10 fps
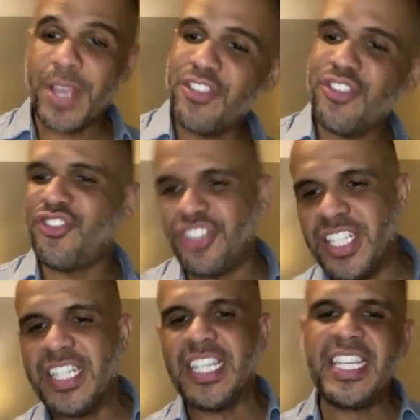question
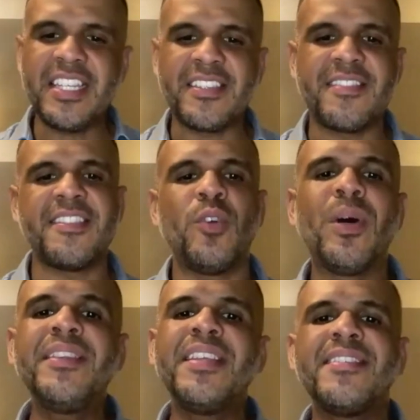is,
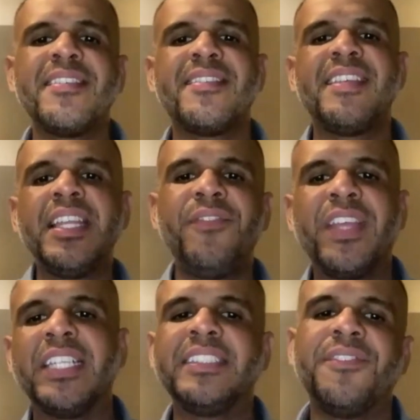what is a
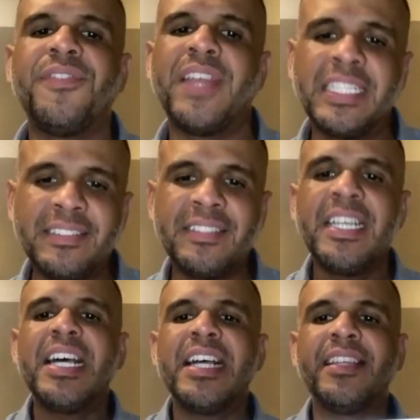significant event
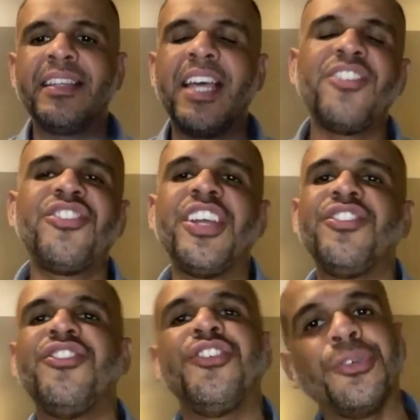that has
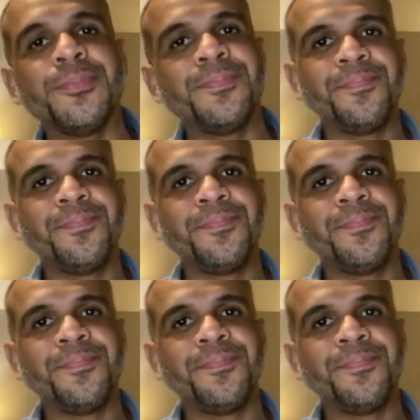changed you?